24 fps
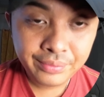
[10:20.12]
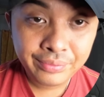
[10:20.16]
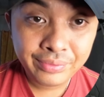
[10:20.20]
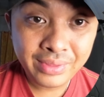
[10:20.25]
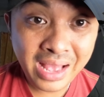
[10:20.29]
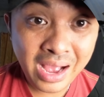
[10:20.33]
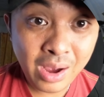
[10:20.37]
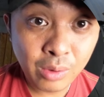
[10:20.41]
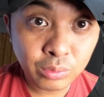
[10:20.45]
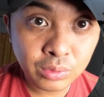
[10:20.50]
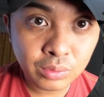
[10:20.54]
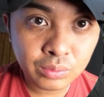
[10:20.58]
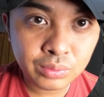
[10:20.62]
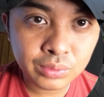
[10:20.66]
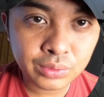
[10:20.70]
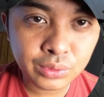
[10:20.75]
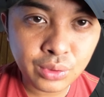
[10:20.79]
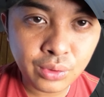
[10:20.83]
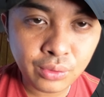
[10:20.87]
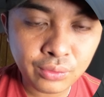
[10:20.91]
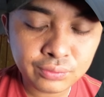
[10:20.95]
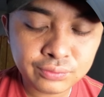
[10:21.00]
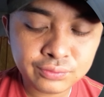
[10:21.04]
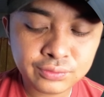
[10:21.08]
now we will
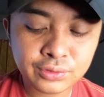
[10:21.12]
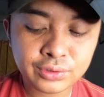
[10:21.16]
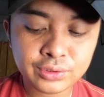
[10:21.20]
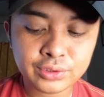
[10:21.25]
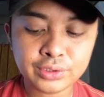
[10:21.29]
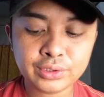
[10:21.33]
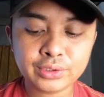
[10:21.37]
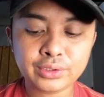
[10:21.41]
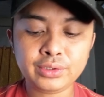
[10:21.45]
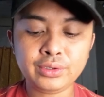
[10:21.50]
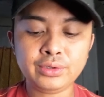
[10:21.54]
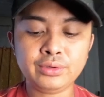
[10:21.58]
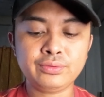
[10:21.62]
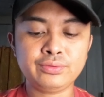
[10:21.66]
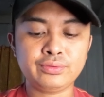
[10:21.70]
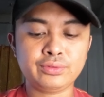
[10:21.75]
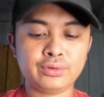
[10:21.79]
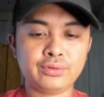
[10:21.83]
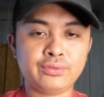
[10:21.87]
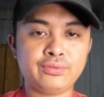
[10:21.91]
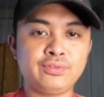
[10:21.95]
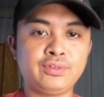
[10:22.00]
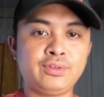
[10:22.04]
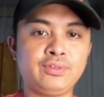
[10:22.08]
go further
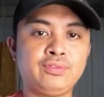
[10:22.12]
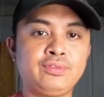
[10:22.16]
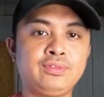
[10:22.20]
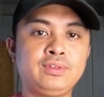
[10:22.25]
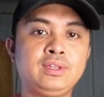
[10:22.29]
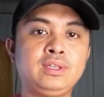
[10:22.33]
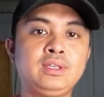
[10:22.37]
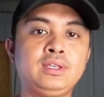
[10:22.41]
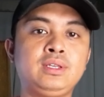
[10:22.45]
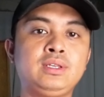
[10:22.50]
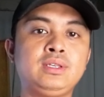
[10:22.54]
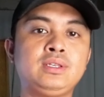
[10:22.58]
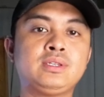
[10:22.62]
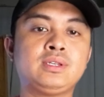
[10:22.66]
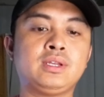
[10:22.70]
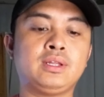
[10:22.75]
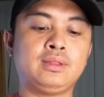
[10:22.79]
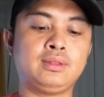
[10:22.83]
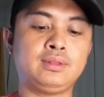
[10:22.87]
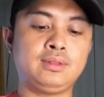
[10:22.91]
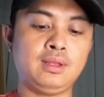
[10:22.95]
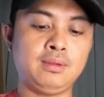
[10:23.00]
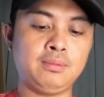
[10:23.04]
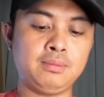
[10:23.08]
for 50
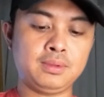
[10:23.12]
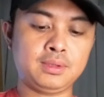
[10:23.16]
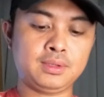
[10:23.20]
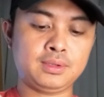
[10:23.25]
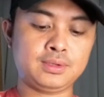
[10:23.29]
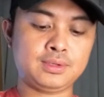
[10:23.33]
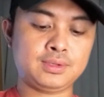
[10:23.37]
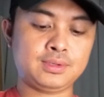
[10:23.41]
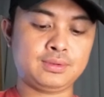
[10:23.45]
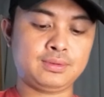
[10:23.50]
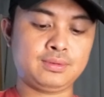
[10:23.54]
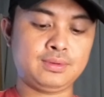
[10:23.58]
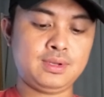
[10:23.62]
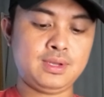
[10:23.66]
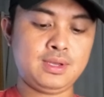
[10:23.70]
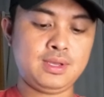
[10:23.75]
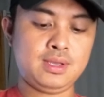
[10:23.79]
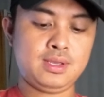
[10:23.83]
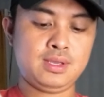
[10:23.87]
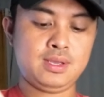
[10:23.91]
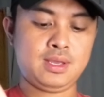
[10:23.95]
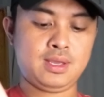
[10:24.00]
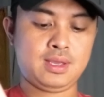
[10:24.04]
centimeters away.